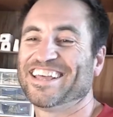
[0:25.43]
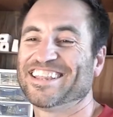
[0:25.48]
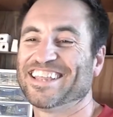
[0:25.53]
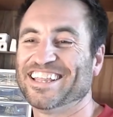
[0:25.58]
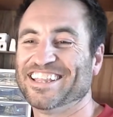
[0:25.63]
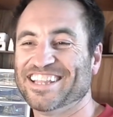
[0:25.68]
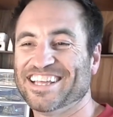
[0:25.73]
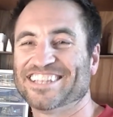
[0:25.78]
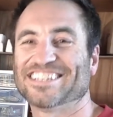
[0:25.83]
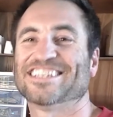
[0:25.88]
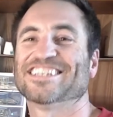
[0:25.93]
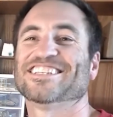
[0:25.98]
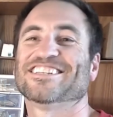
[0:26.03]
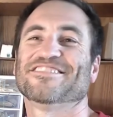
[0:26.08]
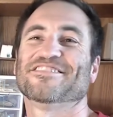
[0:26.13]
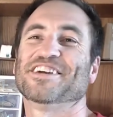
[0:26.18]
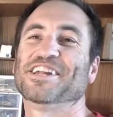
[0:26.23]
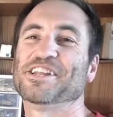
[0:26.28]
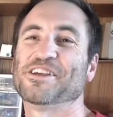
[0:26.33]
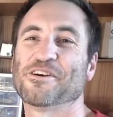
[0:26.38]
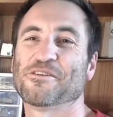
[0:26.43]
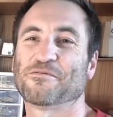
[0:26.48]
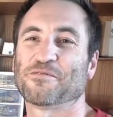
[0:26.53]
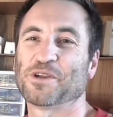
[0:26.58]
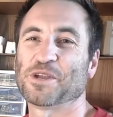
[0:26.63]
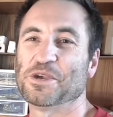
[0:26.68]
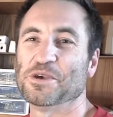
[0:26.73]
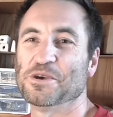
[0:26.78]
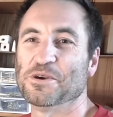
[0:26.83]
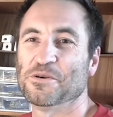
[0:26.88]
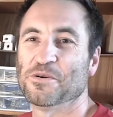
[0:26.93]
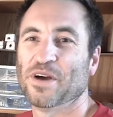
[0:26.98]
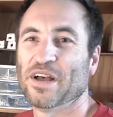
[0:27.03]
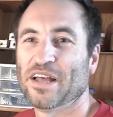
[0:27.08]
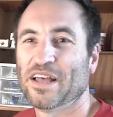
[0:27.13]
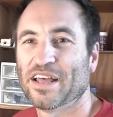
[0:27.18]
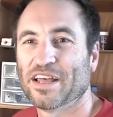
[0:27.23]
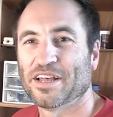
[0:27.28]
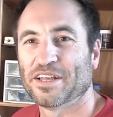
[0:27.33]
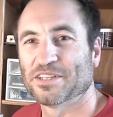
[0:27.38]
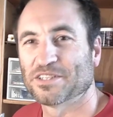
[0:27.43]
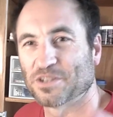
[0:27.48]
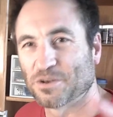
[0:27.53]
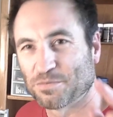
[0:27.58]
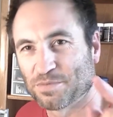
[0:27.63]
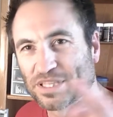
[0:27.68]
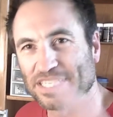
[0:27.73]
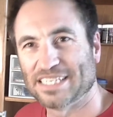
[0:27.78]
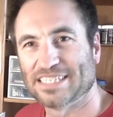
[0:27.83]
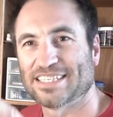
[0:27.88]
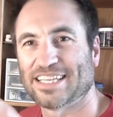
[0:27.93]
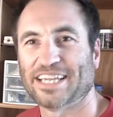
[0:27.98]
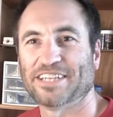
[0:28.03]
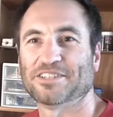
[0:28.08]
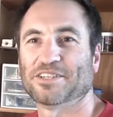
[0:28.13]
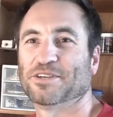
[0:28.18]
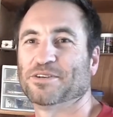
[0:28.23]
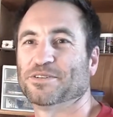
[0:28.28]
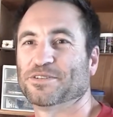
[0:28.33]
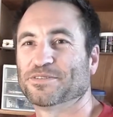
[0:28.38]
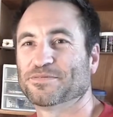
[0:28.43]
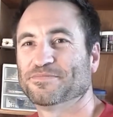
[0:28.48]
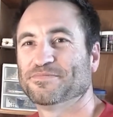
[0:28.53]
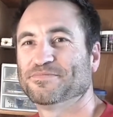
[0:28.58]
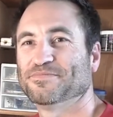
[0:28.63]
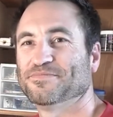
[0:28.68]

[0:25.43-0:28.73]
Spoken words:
then this is the video for you, so please stay tuned.